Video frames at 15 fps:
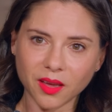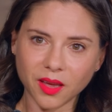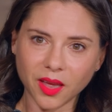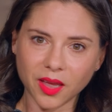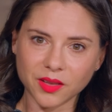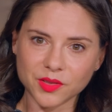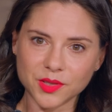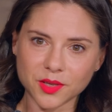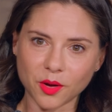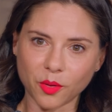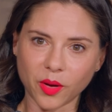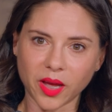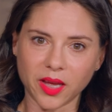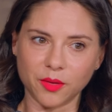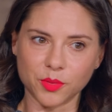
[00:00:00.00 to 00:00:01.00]
and so
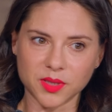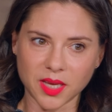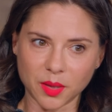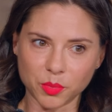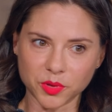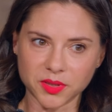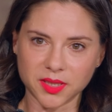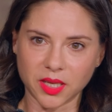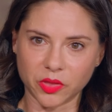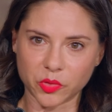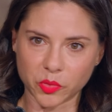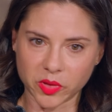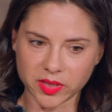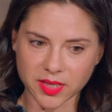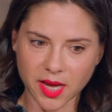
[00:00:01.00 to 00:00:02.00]
I was able to get
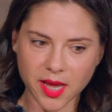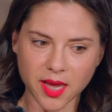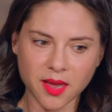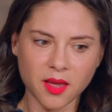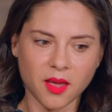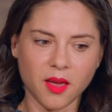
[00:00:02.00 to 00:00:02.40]
through the day.